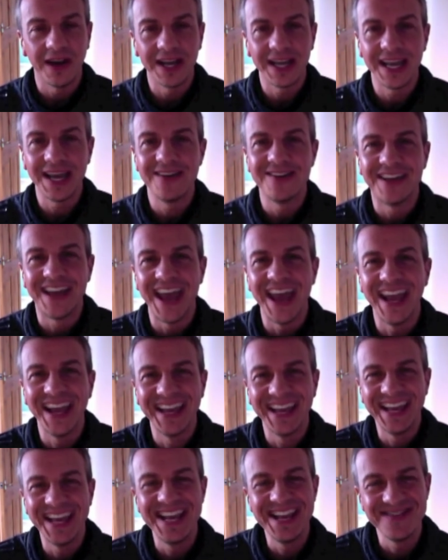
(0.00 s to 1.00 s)
I kept
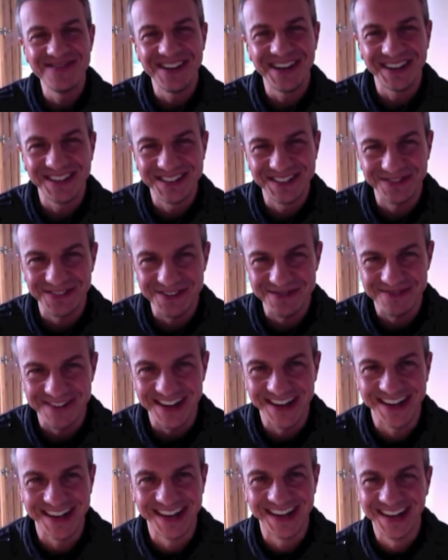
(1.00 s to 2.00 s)
getting emails from
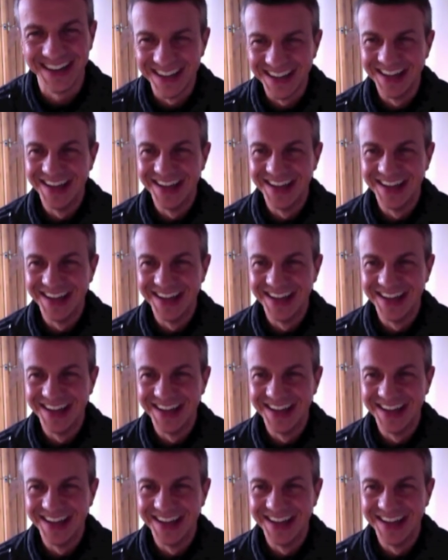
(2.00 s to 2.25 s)
her